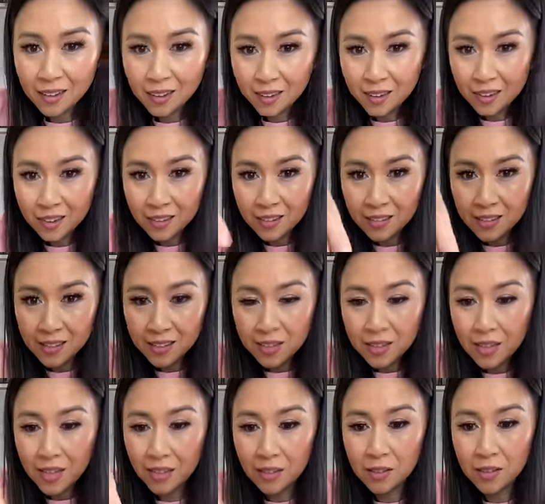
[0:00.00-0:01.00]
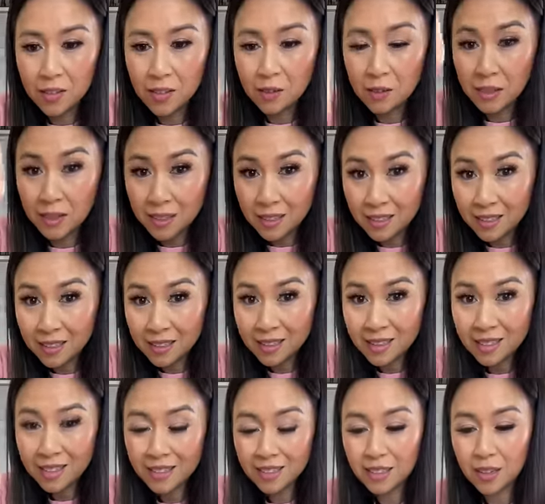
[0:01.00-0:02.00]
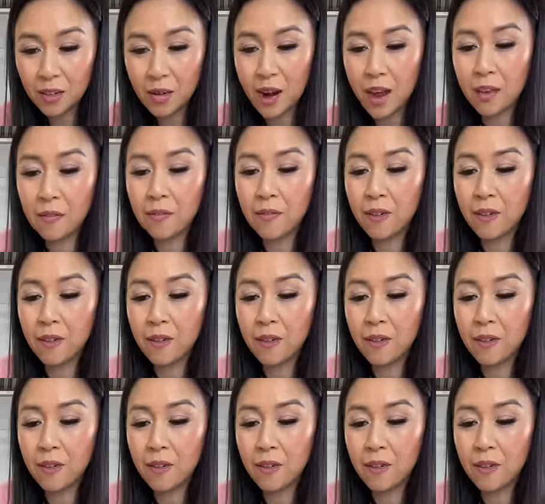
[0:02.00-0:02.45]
All this yellow yummy goodness is the crab